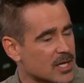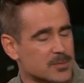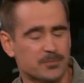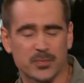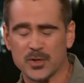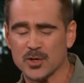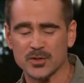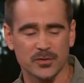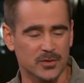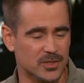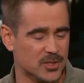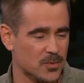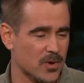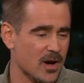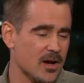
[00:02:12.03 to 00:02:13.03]
as beautiful as
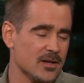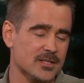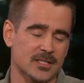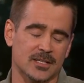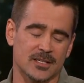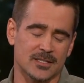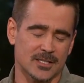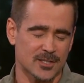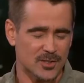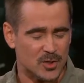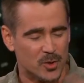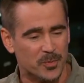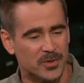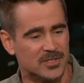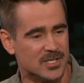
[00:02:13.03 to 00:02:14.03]
she was and as
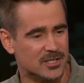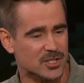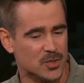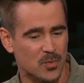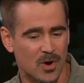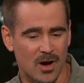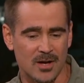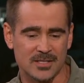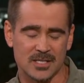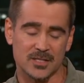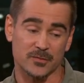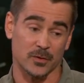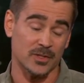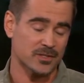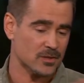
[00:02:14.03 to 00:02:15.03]
exuberant as she was and
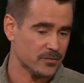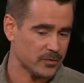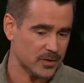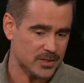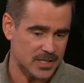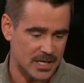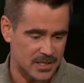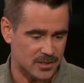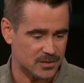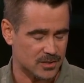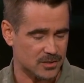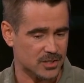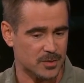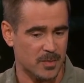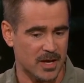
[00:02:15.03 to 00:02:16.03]
as flirt
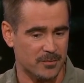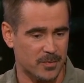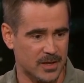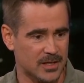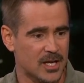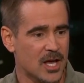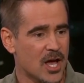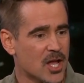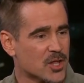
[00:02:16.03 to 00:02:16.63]
flirtatious as she may have been.